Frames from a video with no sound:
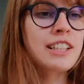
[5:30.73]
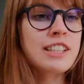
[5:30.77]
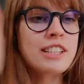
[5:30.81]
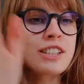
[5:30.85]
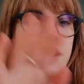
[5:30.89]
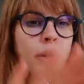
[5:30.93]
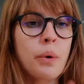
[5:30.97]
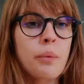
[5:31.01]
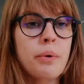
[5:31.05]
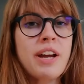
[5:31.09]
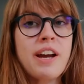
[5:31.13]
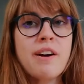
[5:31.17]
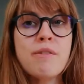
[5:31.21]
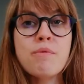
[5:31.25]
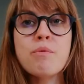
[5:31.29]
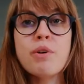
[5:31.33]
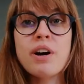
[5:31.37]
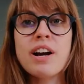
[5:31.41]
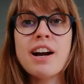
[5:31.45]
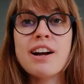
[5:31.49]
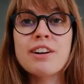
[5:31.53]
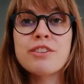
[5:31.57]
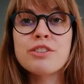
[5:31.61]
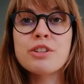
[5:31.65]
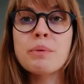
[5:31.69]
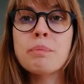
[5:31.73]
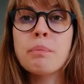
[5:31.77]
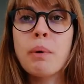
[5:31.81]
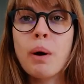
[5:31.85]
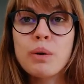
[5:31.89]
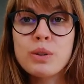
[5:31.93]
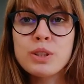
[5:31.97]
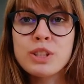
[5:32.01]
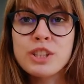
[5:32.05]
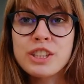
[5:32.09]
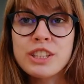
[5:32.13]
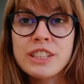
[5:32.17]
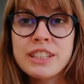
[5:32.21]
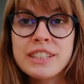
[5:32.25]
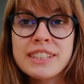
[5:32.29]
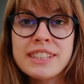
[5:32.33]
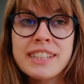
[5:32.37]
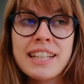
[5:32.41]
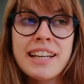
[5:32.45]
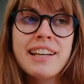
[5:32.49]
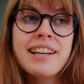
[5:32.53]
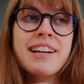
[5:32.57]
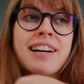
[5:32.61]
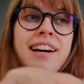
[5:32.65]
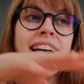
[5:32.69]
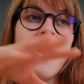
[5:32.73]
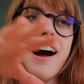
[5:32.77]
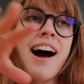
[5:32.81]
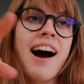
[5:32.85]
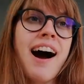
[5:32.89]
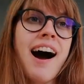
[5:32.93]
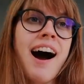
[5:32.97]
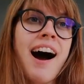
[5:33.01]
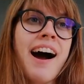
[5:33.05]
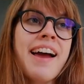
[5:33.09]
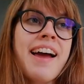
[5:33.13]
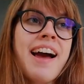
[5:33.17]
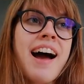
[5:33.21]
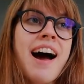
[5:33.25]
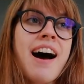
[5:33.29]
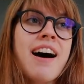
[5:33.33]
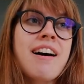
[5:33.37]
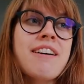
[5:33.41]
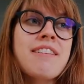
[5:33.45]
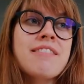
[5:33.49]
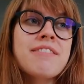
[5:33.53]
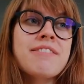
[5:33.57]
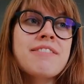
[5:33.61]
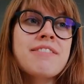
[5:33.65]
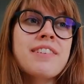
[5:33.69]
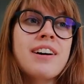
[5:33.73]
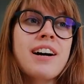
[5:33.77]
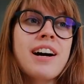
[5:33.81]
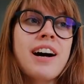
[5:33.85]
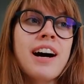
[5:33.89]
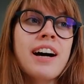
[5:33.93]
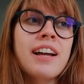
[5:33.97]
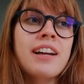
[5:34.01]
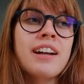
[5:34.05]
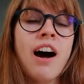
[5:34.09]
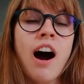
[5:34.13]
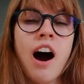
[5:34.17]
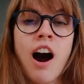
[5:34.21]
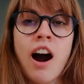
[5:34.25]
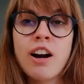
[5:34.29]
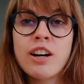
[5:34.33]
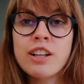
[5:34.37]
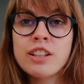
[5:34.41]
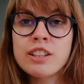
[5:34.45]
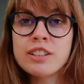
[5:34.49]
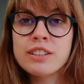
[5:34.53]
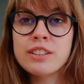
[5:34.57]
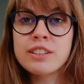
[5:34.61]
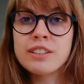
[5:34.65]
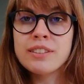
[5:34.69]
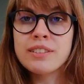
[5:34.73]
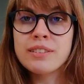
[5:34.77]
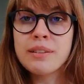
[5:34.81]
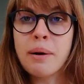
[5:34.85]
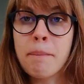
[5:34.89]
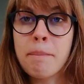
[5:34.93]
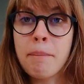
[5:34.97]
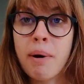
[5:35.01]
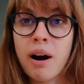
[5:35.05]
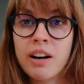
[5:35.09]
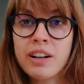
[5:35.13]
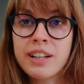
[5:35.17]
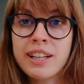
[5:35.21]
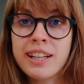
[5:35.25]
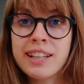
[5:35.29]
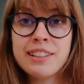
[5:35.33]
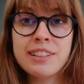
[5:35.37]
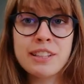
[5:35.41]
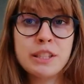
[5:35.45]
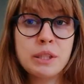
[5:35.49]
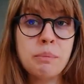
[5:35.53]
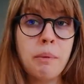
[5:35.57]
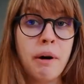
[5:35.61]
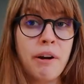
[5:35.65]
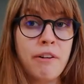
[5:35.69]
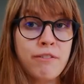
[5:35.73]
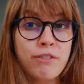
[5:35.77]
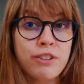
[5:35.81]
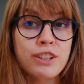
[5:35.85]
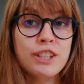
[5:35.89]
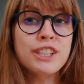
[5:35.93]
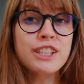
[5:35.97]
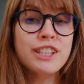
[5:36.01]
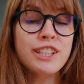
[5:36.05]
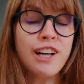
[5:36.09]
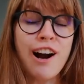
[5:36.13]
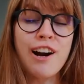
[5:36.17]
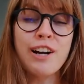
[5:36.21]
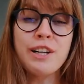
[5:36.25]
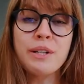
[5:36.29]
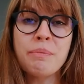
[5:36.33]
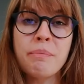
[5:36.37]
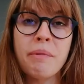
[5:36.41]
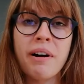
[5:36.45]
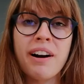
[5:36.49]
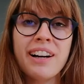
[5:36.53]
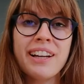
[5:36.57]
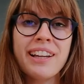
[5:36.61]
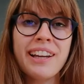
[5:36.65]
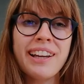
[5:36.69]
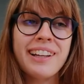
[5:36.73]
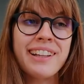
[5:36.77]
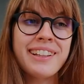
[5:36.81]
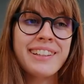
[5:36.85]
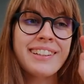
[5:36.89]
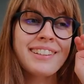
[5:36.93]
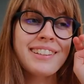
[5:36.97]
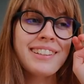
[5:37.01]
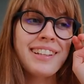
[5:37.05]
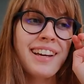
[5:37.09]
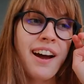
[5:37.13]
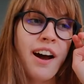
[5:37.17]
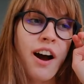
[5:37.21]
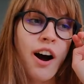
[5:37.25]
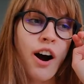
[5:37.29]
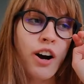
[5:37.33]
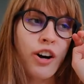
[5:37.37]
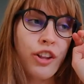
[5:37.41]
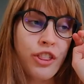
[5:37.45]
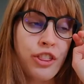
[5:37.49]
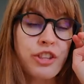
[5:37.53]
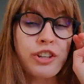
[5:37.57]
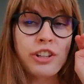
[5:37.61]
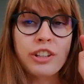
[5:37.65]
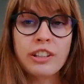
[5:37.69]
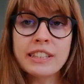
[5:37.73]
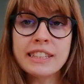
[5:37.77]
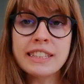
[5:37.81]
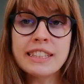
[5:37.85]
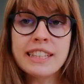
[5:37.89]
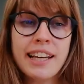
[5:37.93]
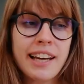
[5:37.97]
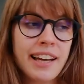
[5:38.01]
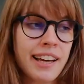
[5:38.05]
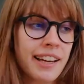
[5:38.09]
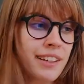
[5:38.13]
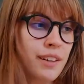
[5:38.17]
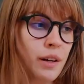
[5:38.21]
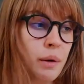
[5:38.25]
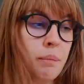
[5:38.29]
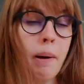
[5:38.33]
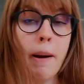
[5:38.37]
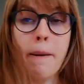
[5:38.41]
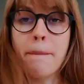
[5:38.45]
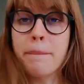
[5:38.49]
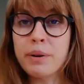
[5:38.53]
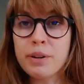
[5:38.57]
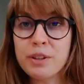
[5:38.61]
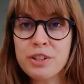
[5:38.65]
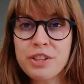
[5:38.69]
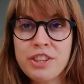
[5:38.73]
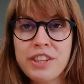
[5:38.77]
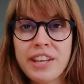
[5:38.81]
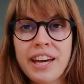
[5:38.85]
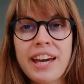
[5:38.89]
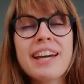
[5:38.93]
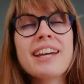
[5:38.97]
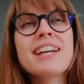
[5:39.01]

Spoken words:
So we have 100 posters. I have an art market. It's my first art market on Thursday, on my birthday.